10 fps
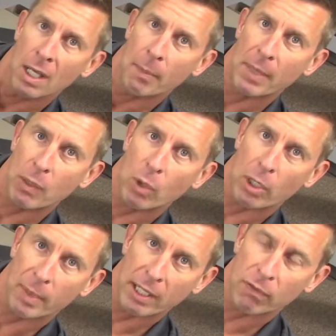may work
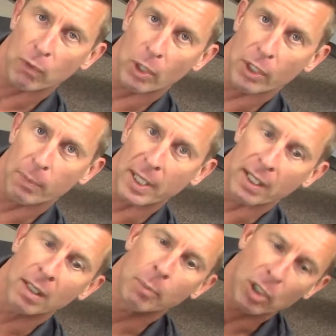better for you,
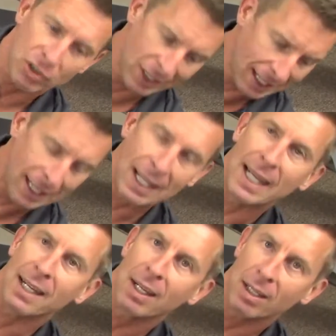but personally I
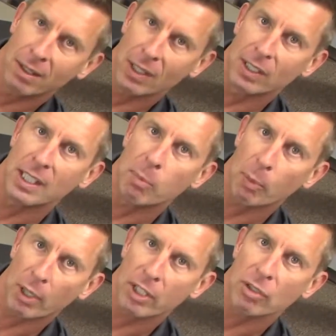like the deeper
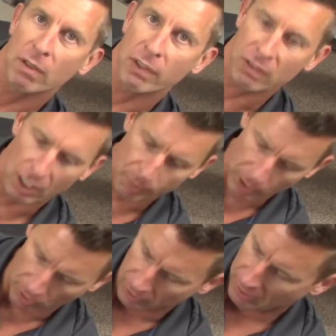pressure of the softball.